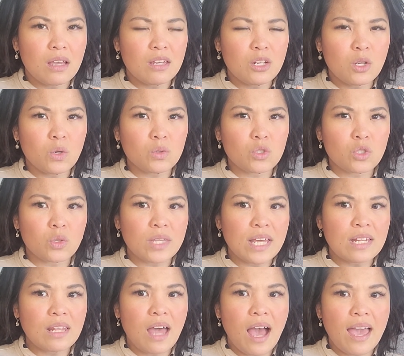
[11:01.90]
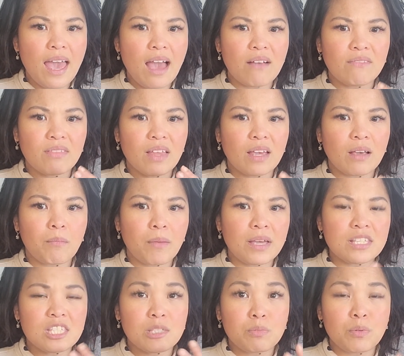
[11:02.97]
uh, you know, so then I have like my
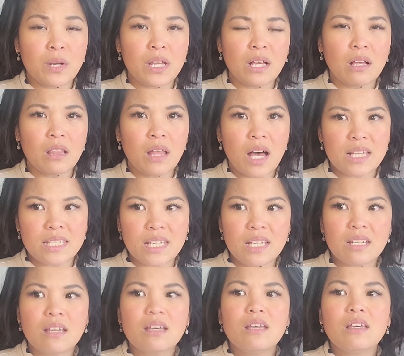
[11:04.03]
spring closet.